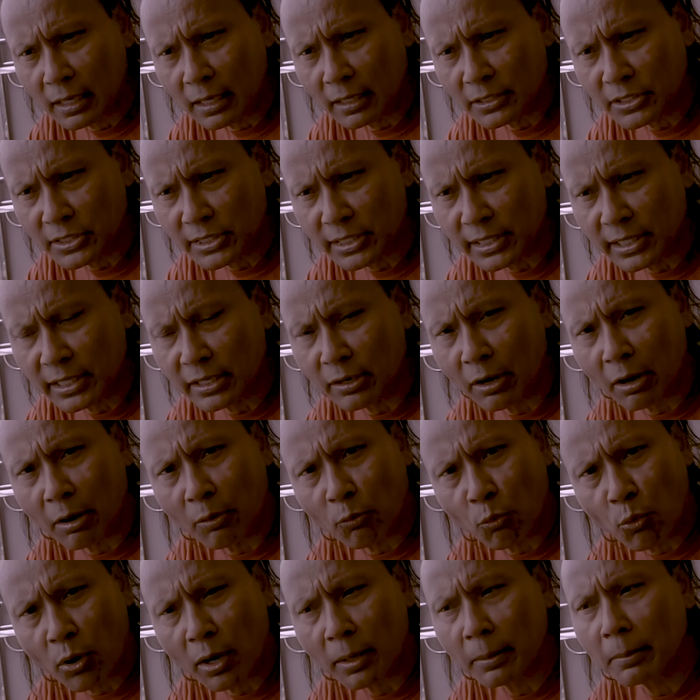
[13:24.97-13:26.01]
city or
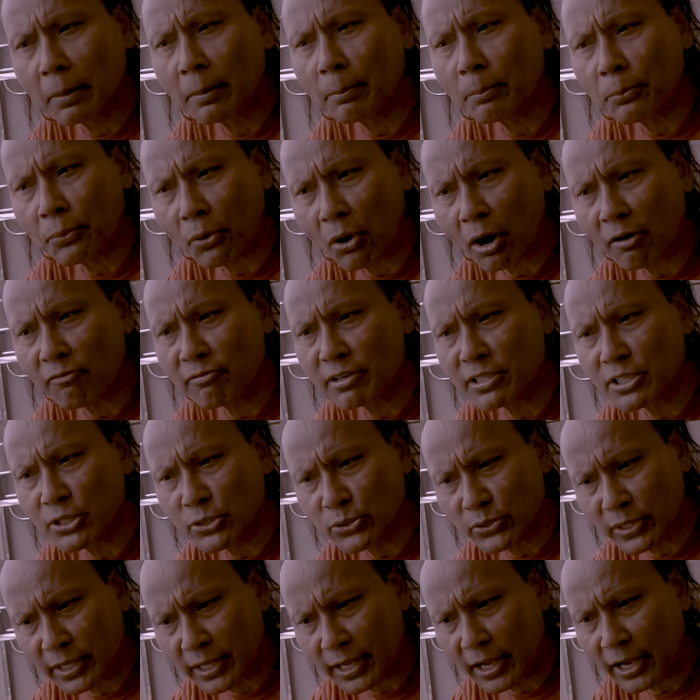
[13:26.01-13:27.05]
one province to
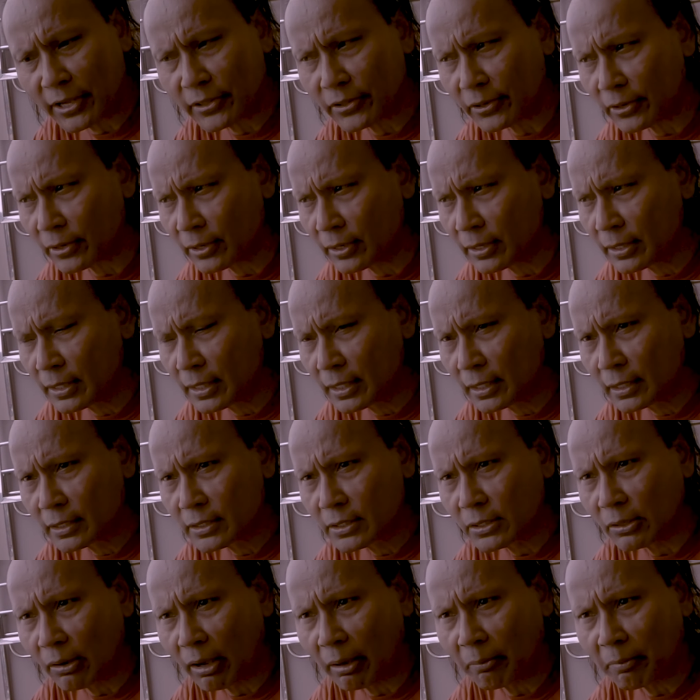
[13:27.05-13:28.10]
the other.
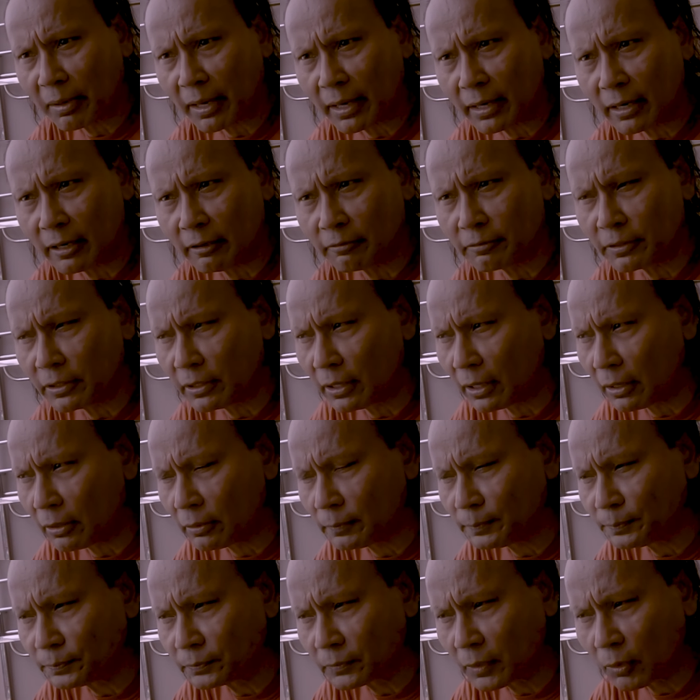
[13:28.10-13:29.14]
So I'm kind of, you know,
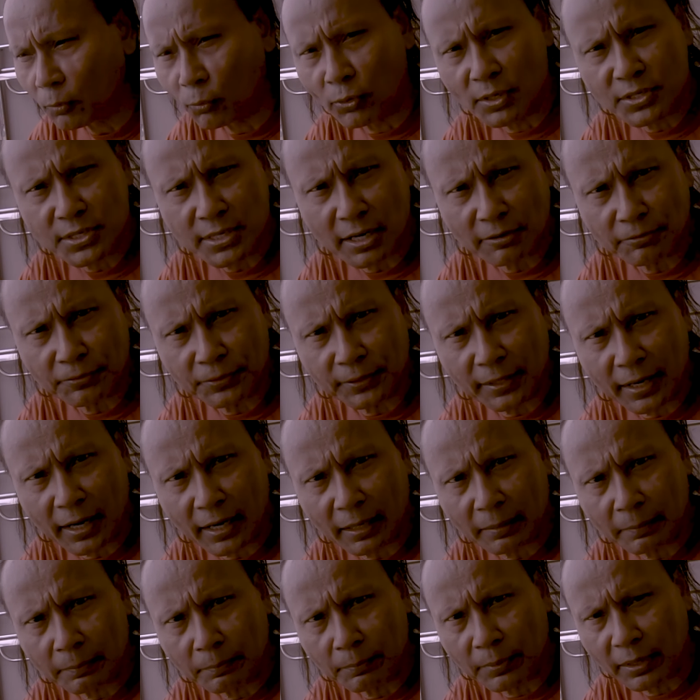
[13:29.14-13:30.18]
watch out for
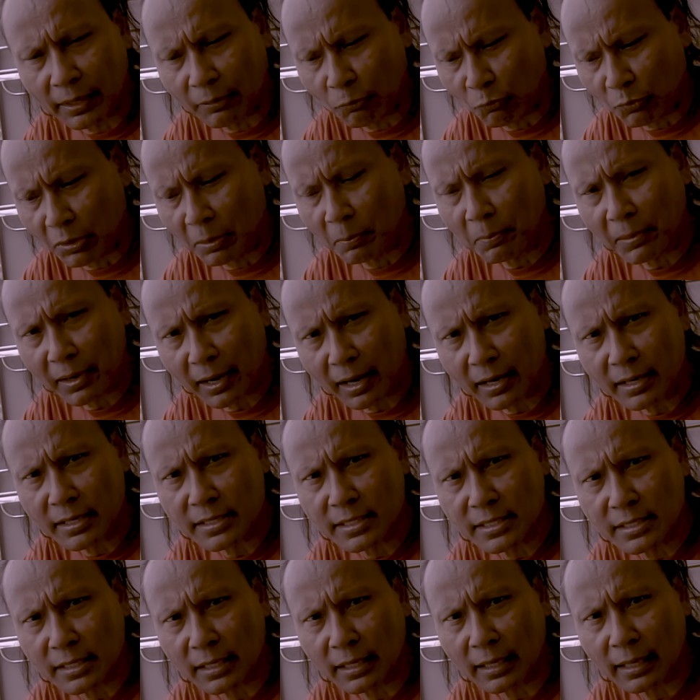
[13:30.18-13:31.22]
that. But the plan
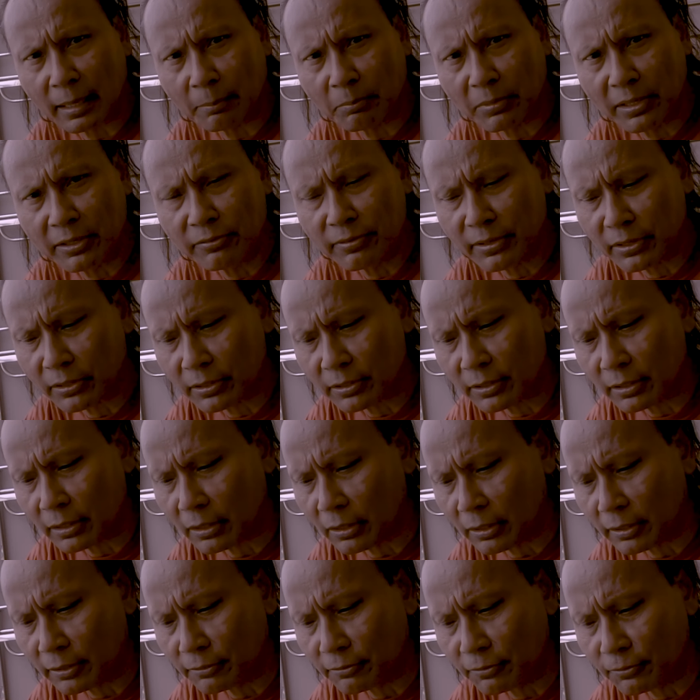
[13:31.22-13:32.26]
is that I'm leaving on the
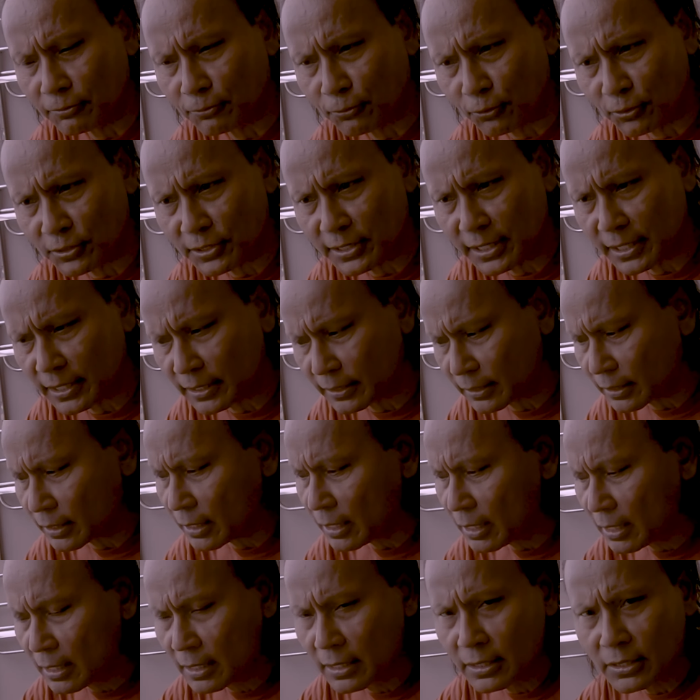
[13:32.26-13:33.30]
14th,
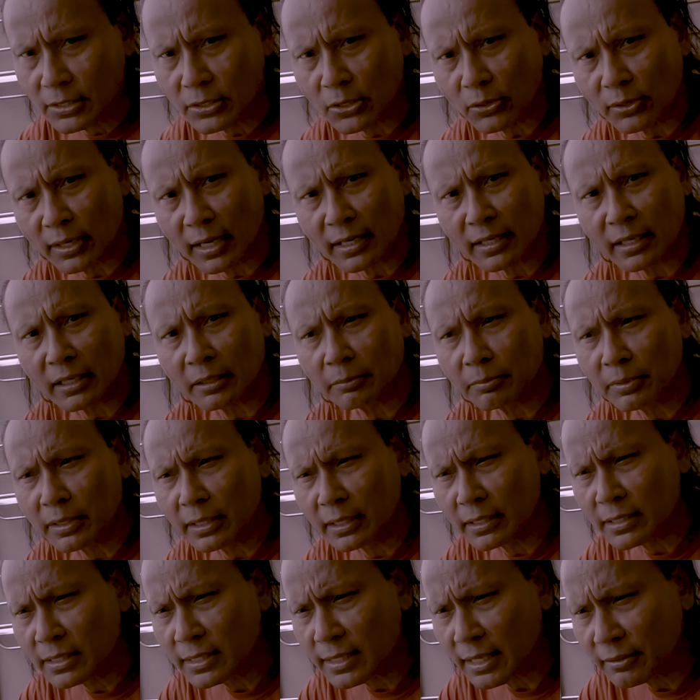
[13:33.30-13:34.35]
so that's gonna
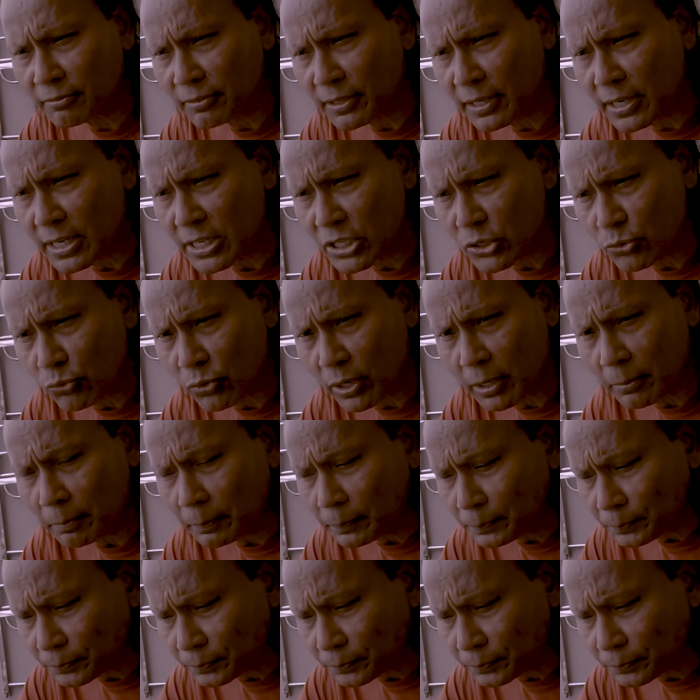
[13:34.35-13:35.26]
be 7 days trip,